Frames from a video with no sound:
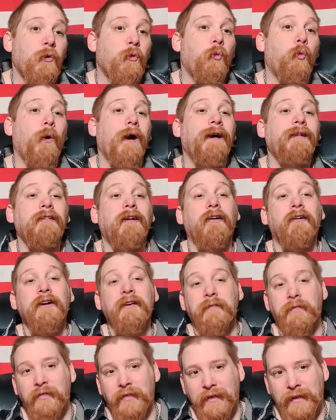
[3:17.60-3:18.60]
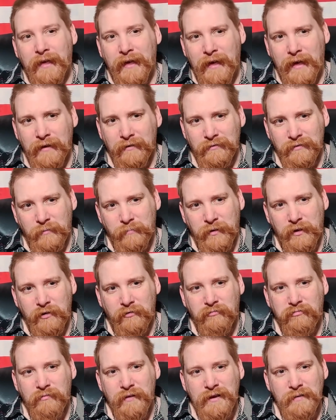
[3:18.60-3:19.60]
Well, I think it held up
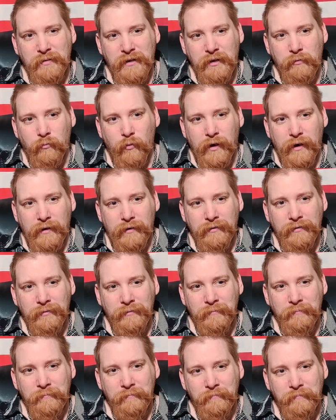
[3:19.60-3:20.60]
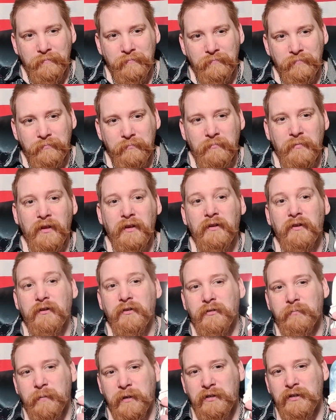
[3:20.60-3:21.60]
incredibly well,
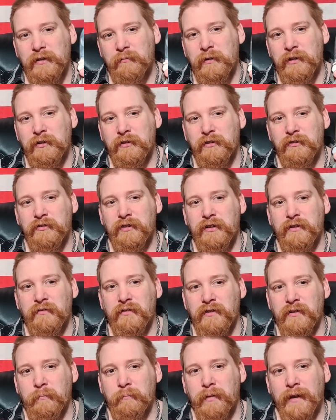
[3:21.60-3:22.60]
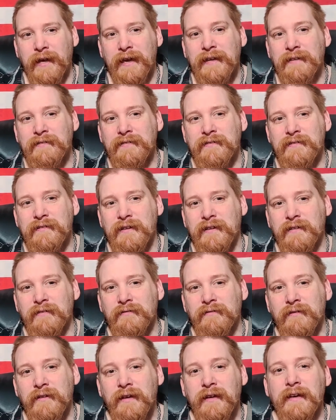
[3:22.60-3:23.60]
especially when you consider that the blade
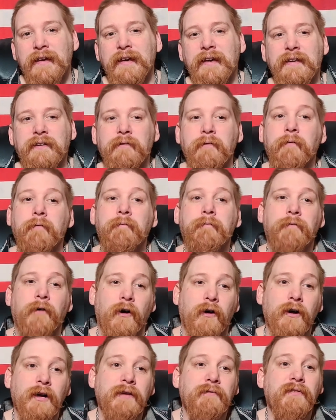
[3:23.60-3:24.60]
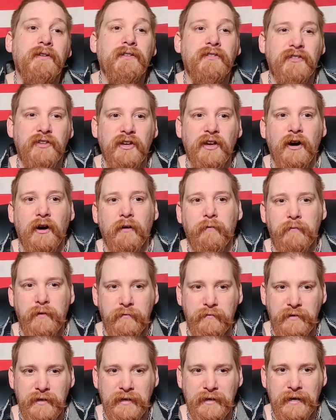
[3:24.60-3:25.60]
steel is
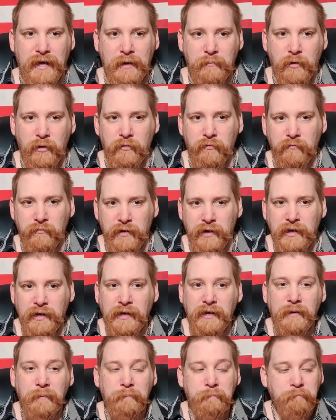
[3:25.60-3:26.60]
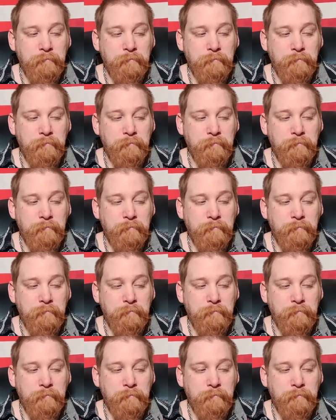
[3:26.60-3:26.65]
5Cr15MoV.